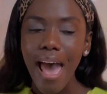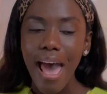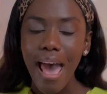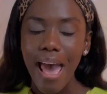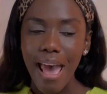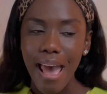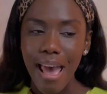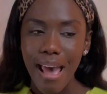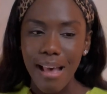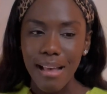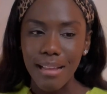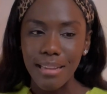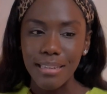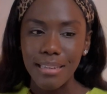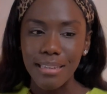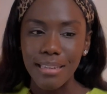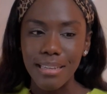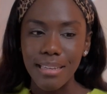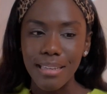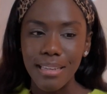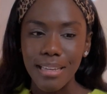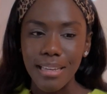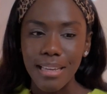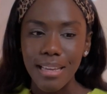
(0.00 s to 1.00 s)

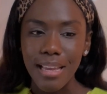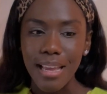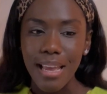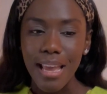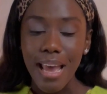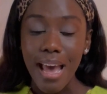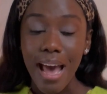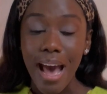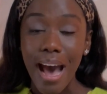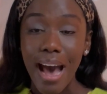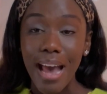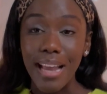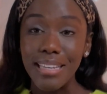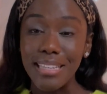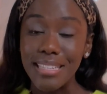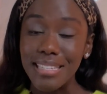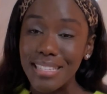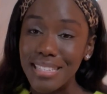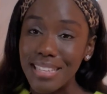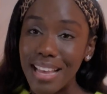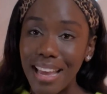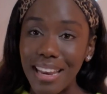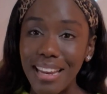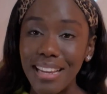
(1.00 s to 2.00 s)
and I
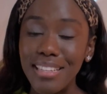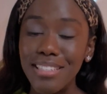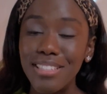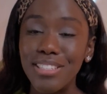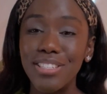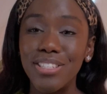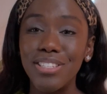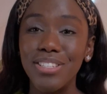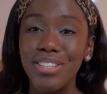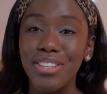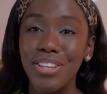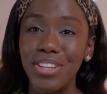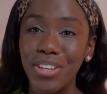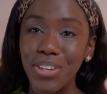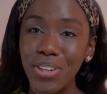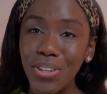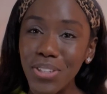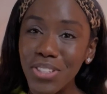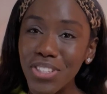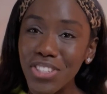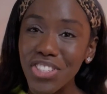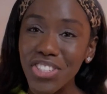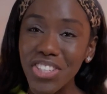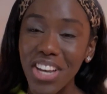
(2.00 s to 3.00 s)
decided to go
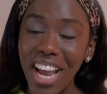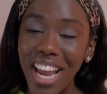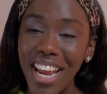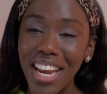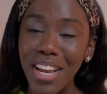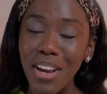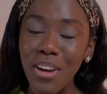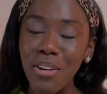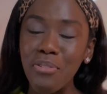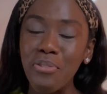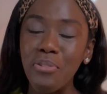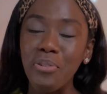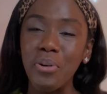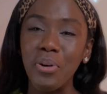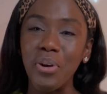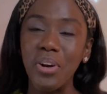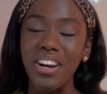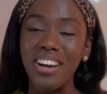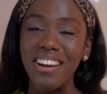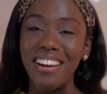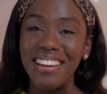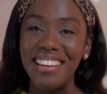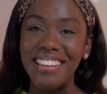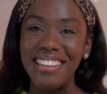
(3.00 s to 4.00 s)
to China for
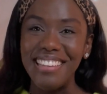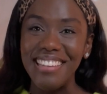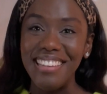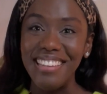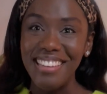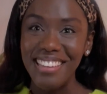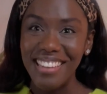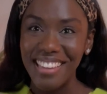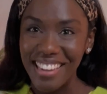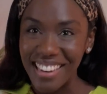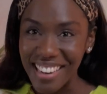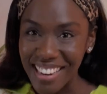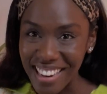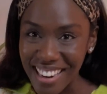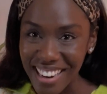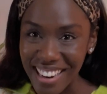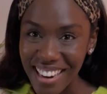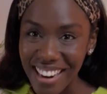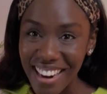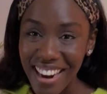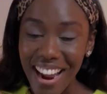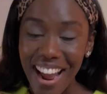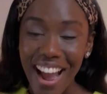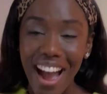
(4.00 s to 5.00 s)
a year.